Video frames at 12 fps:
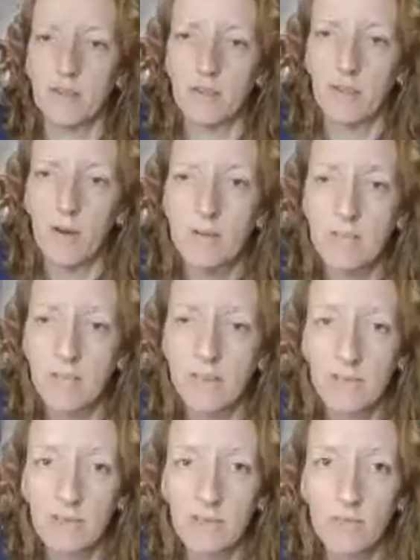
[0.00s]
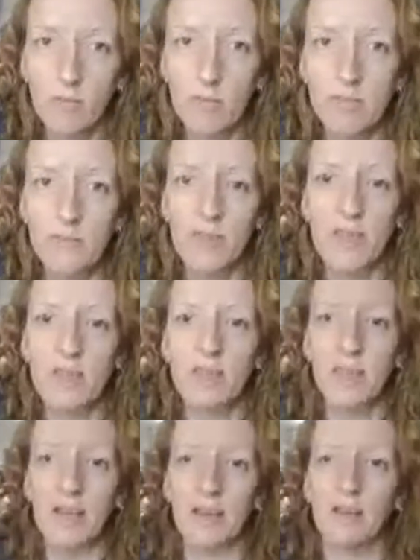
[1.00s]
is it rubbish feed,
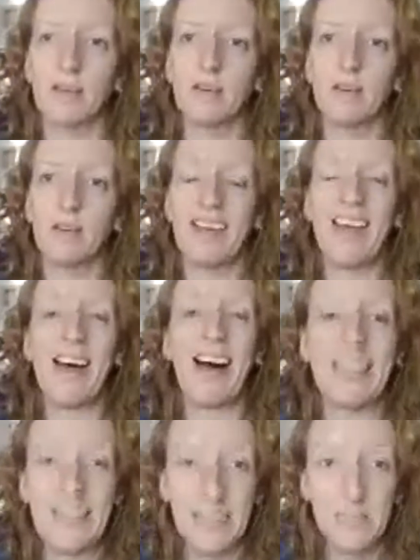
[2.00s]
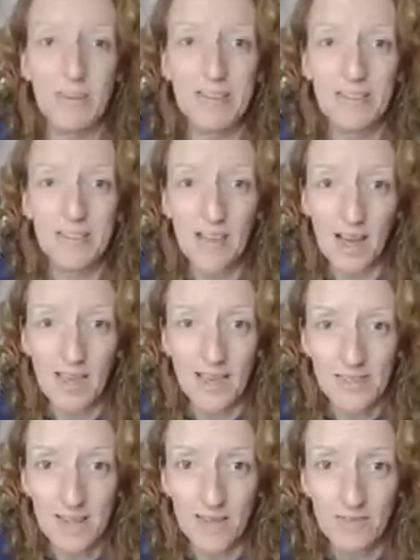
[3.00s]
Ken? I did speak to Sky
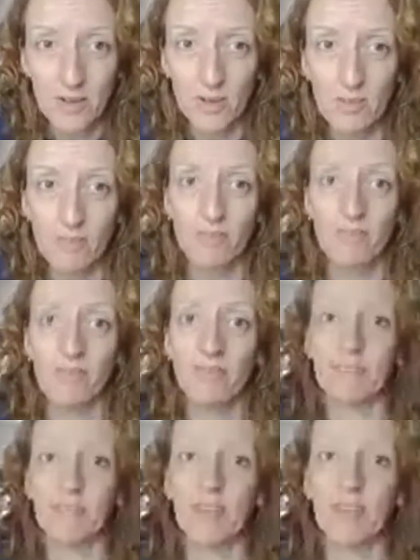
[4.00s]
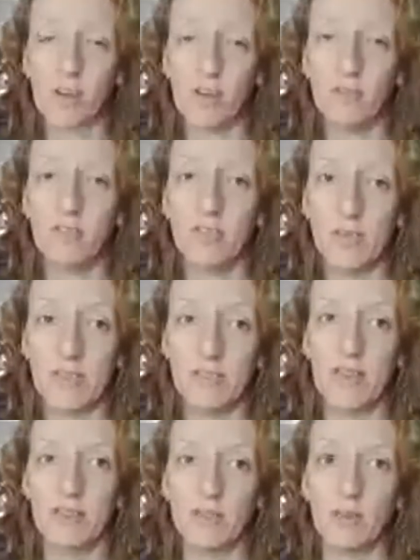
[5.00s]
yesterday afternoon. I got onto them yesterday
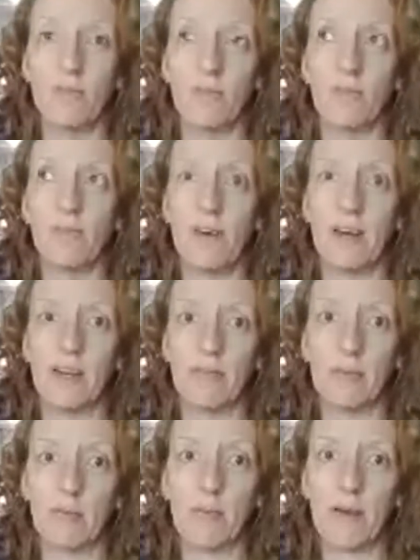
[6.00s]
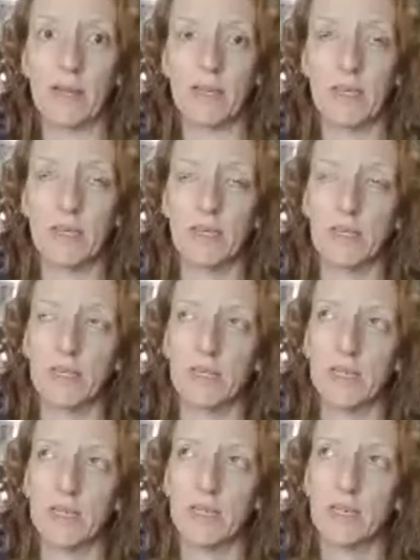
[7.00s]
afternoon and they finally rang me back.
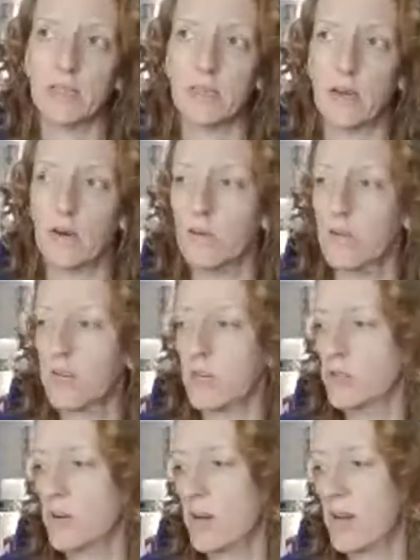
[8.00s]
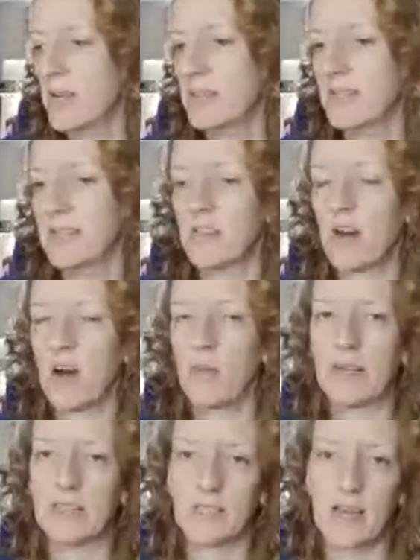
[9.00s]
So they're going to try
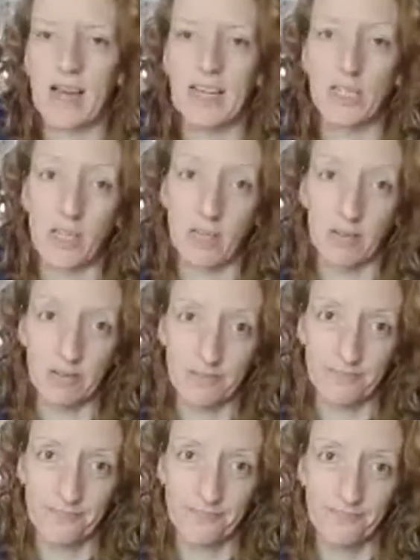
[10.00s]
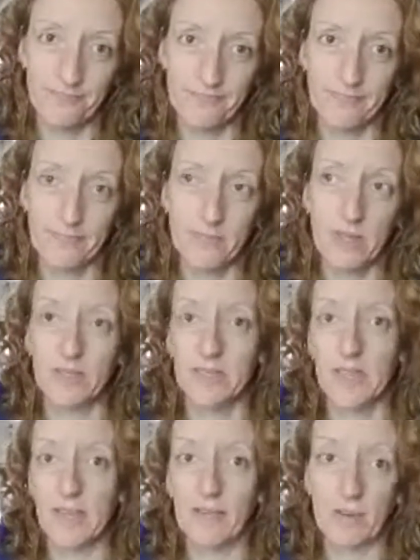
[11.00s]
disarming Sky Shield and
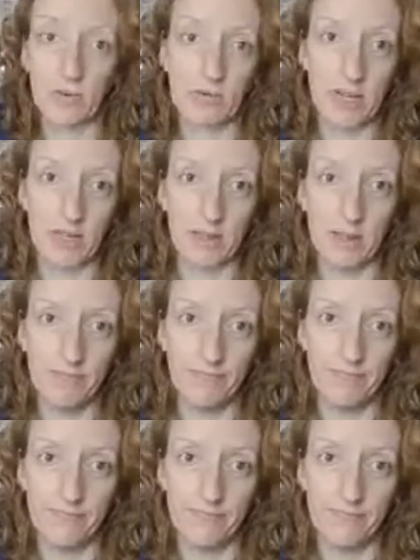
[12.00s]
see if that does anything.